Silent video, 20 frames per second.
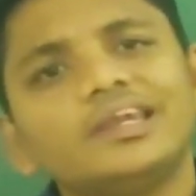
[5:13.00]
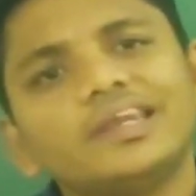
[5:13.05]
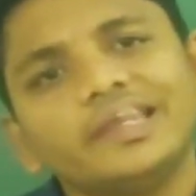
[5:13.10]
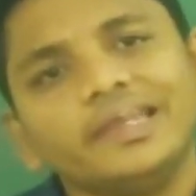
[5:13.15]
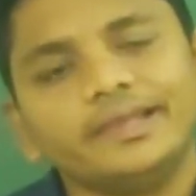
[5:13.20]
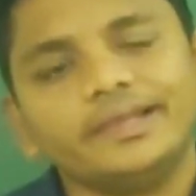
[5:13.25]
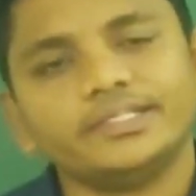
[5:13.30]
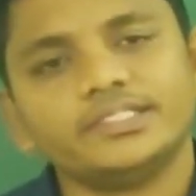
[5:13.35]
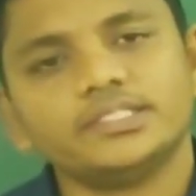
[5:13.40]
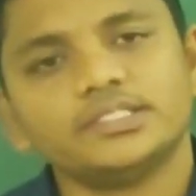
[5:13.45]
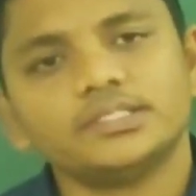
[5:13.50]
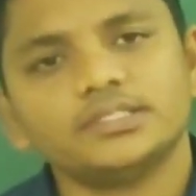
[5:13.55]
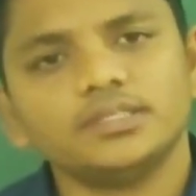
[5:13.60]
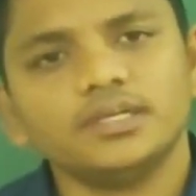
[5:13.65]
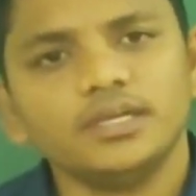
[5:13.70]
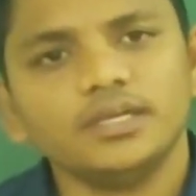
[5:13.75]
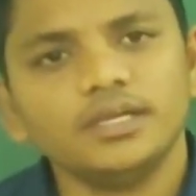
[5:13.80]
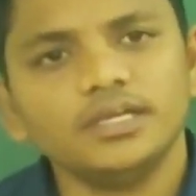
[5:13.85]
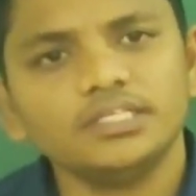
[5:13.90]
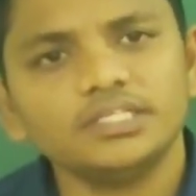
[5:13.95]
traits.
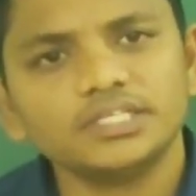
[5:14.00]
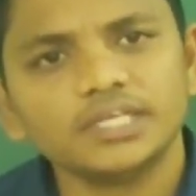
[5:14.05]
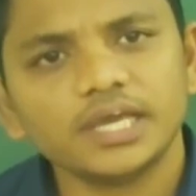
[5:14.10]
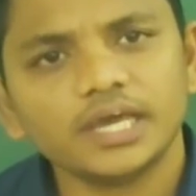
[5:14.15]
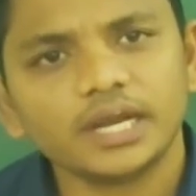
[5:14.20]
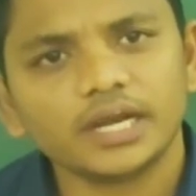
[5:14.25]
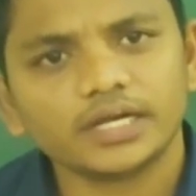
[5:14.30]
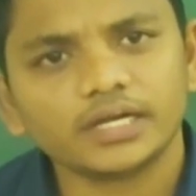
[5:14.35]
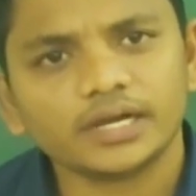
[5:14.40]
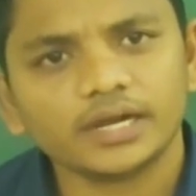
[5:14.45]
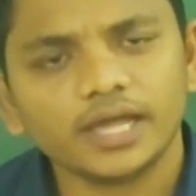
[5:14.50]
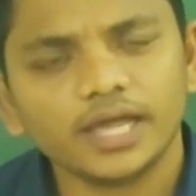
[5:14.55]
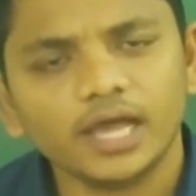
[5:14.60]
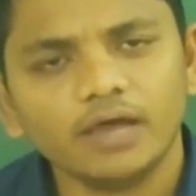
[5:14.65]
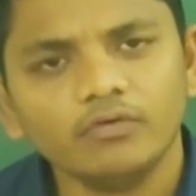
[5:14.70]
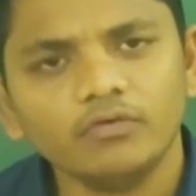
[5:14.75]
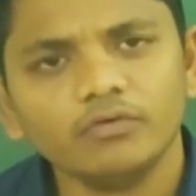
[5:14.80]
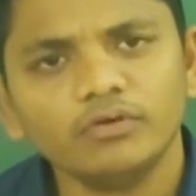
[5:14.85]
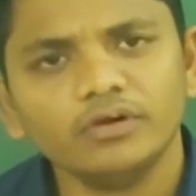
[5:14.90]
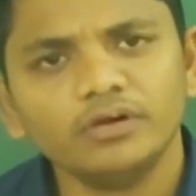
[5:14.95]
Each character
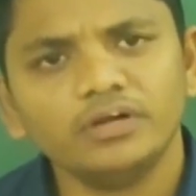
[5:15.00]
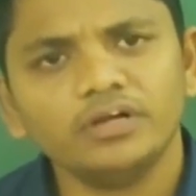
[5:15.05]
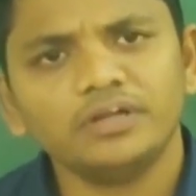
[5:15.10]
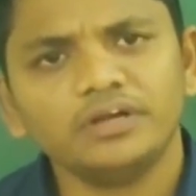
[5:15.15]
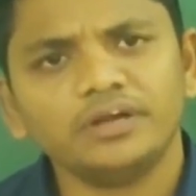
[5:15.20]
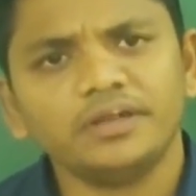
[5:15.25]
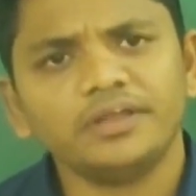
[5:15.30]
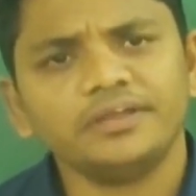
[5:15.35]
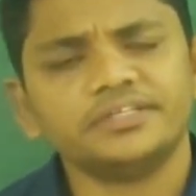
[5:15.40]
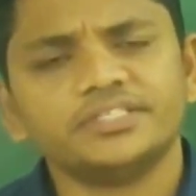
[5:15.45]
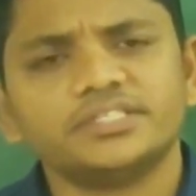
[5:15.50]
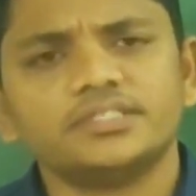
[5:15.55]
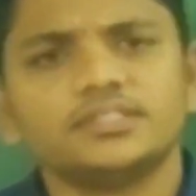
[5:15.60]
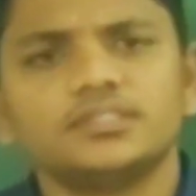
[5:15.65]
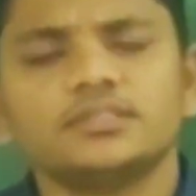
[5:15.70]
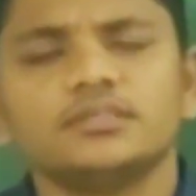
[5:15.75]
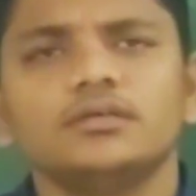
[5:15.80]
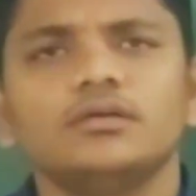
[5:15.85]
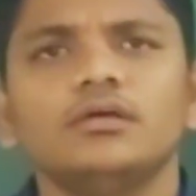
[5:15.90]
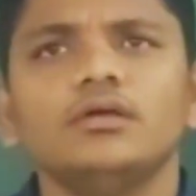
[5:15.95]
have
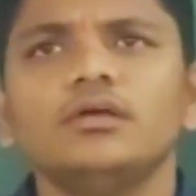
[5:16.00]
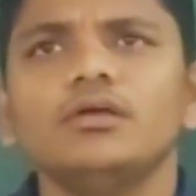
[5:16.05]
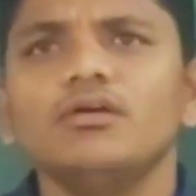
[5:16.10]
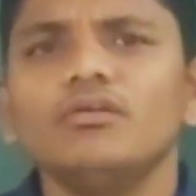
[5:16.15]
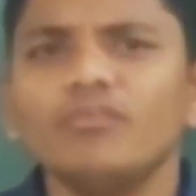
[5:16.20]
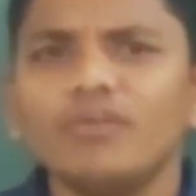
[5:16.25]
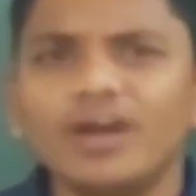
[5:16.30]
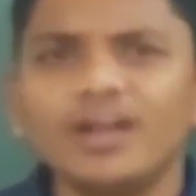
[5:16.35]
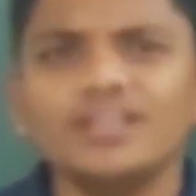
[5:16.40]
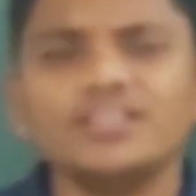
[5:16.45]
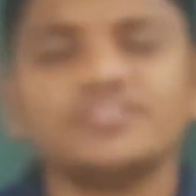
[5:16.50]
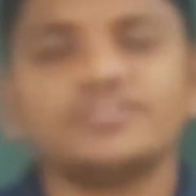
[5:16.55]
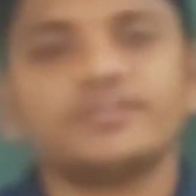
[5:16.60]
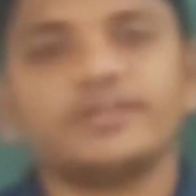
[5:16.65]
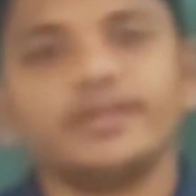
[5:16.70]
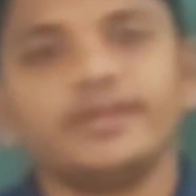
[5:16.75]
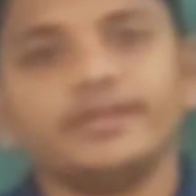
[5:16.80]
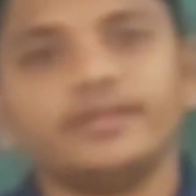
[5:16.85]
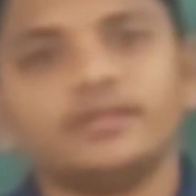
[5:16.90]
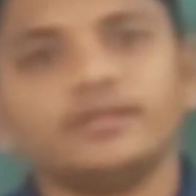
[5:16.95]
traits. What is
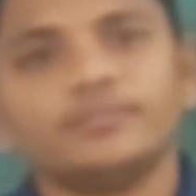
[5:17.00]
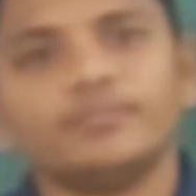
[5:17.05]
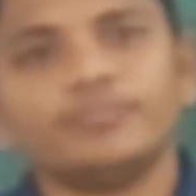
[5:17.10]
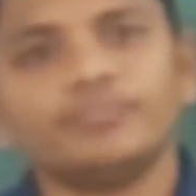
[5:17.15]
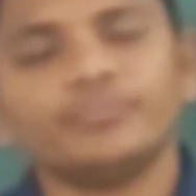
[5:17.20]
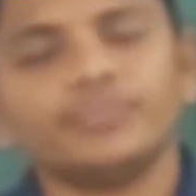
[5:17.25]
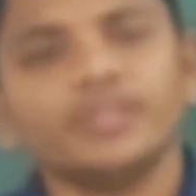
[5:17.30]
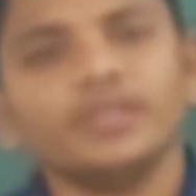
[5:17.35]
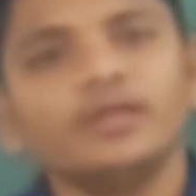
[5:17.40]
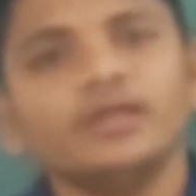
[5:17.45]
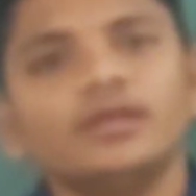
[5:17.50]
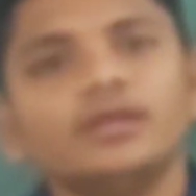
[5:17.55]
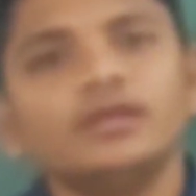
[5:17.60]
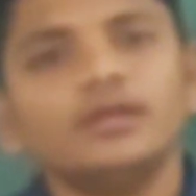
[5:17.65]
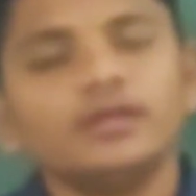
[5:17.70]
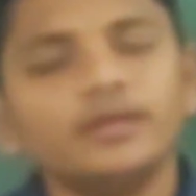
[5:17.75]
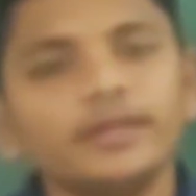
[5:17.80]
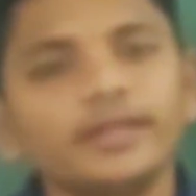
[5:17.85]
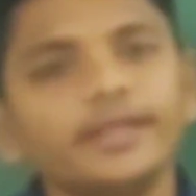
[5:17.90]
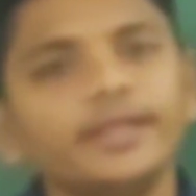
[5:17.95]
trait?
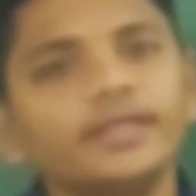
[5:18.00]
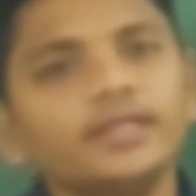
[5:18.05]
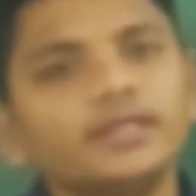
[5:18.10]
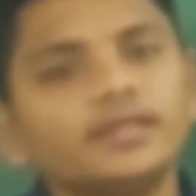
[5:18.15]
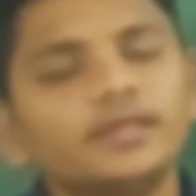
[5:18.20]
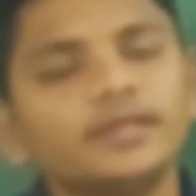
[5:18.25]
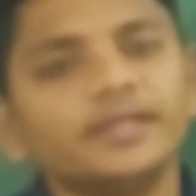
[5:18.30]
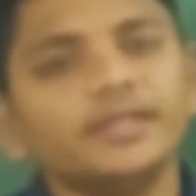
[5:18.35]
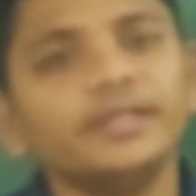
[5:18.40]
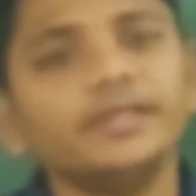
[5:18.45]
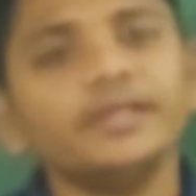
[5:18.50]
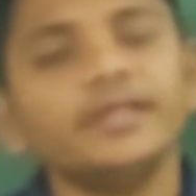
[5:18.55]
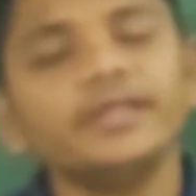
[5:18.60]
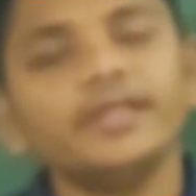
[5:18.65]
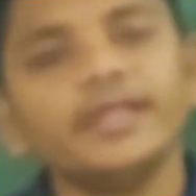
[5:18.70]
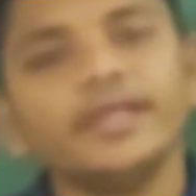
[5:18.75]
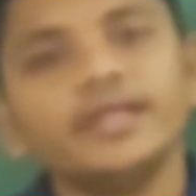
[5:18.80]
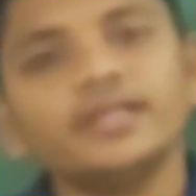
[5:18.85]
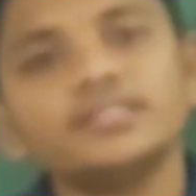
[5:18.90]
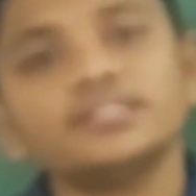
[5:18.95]
Trait
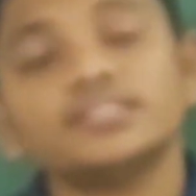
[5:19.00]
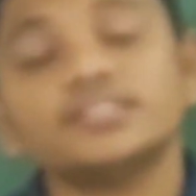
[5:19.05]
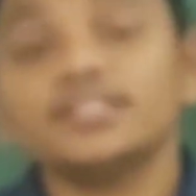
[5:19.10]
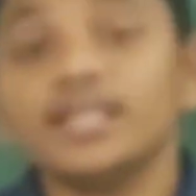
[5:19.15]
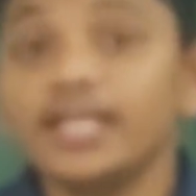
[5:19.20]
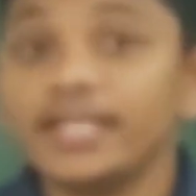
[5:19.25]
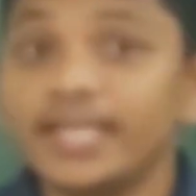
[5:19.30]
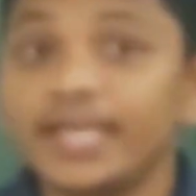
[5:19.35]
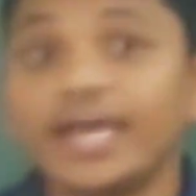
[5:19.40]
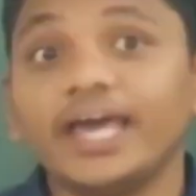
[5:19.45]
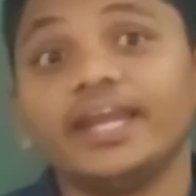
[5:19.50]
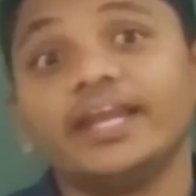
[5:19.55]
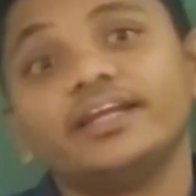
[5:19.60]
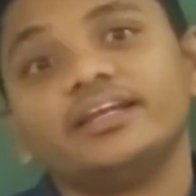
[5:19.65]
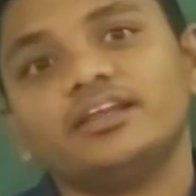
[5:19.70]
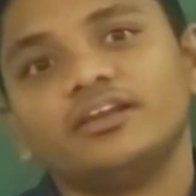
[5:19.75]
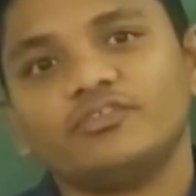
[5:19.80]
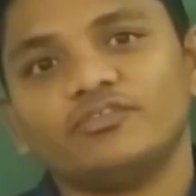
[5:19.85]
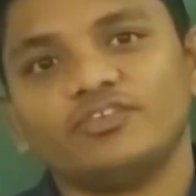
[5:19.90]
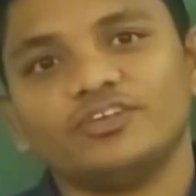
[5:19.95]
indicates the
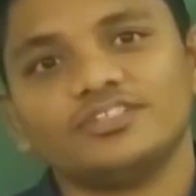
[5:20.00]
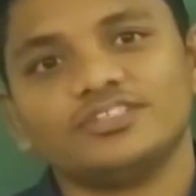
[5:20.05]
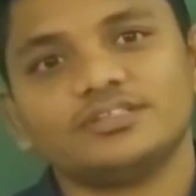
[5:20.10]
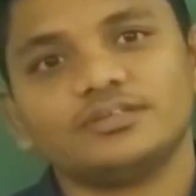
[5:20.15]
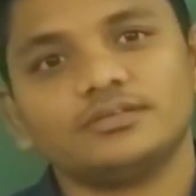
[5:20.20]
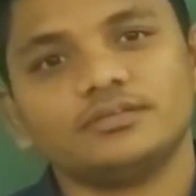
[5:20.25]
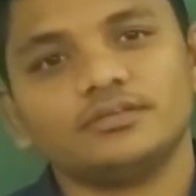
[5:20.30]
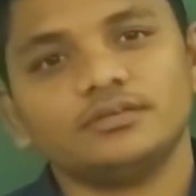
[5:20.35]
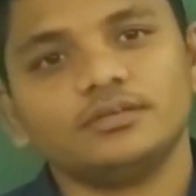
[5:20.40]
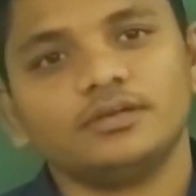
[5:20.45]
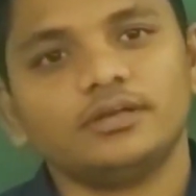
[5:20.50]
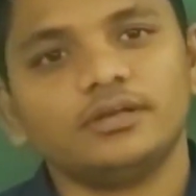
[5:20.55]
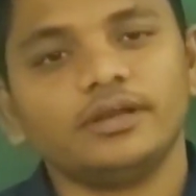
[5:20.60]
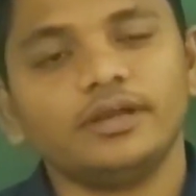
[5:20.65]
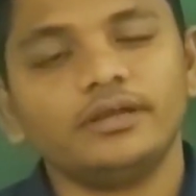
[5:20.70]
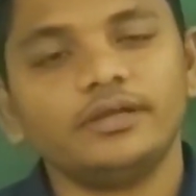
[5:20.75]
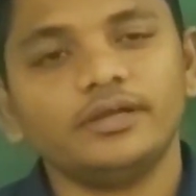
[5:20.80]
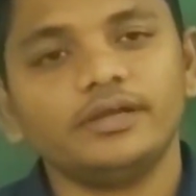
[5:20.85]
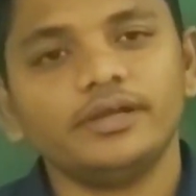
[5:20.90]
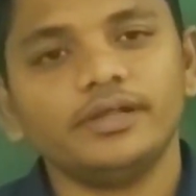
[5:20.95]
character first.
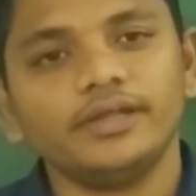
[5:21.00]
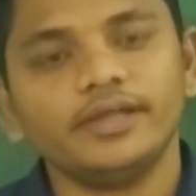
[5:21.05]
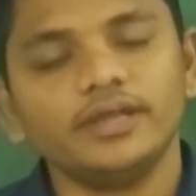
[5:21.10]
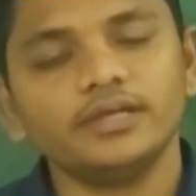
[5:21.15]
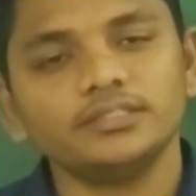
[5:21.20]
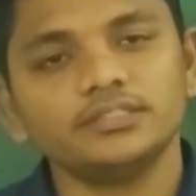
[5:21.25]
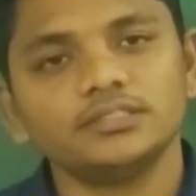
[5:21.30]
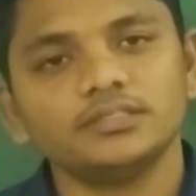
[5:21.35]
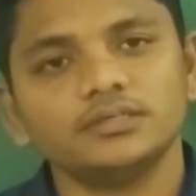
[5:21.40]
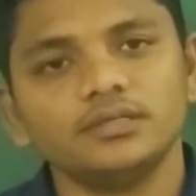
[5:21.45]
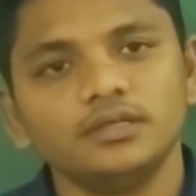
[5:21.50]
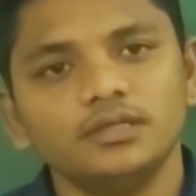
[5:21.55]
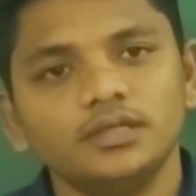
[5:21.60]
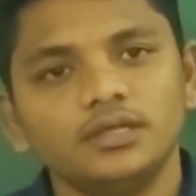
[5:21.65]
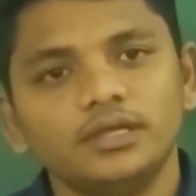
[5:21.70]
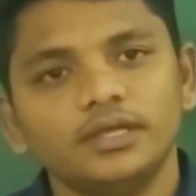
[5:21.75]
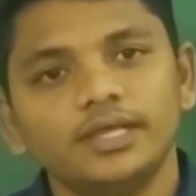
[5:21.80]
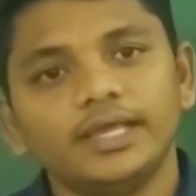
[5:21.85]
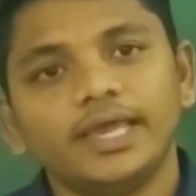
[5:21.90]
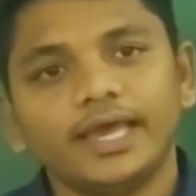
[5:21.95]
Trait indicates
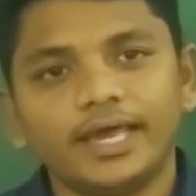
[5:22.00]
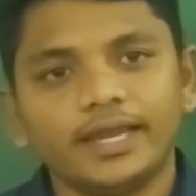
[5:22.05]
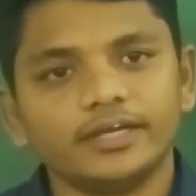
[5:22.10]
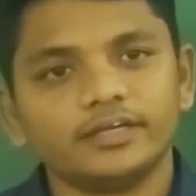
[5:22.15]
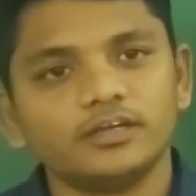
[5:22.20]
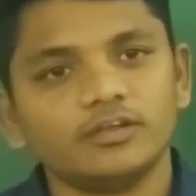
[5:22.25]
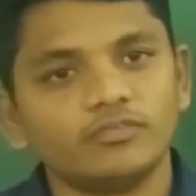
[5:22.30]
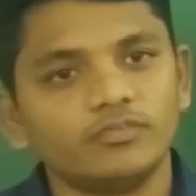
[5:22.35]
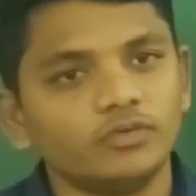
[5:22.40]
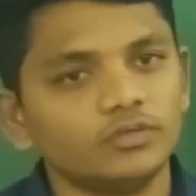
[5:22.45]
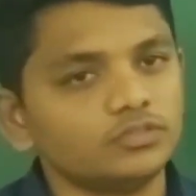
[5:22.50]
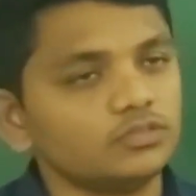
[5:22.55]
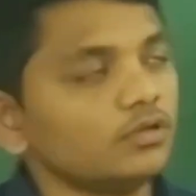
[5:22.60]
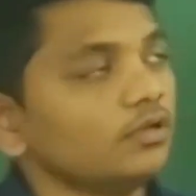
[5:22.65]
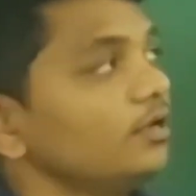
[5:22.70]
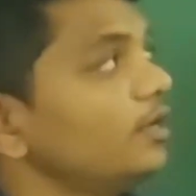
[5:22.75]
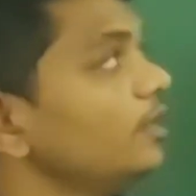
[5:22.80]
character first.